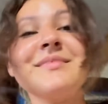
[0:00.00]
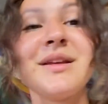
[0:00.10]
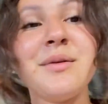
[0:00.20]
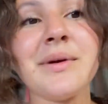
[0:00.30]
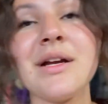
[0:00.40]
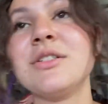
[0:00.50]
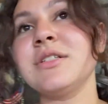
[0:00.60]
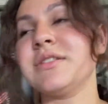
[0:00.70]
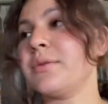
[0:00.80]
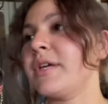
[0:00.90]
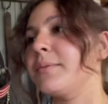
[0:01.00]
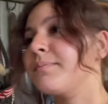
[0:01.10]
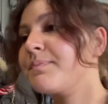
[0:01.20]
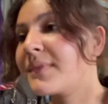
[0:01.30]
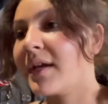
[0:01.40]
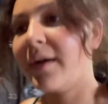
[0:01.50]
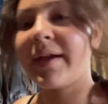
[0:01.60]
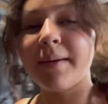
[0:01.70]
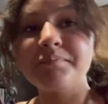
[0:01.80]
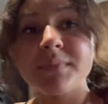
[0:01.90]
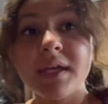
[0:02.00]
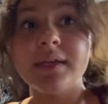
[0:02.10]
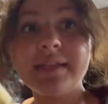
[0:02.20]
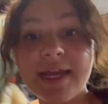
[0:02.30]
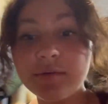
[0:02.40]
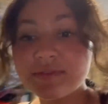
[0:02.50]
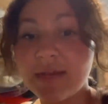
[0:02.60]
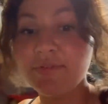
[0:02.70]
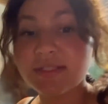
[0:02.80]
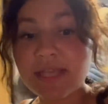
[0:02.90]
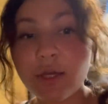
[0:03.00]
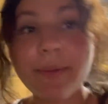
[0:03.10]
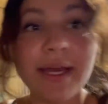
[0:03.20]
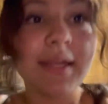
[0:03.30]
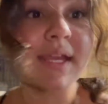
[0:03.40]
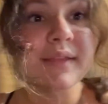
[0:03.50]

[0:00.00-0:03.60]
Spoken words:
Oh my gosh, he's so cute. Okay, now time for the saddle pad and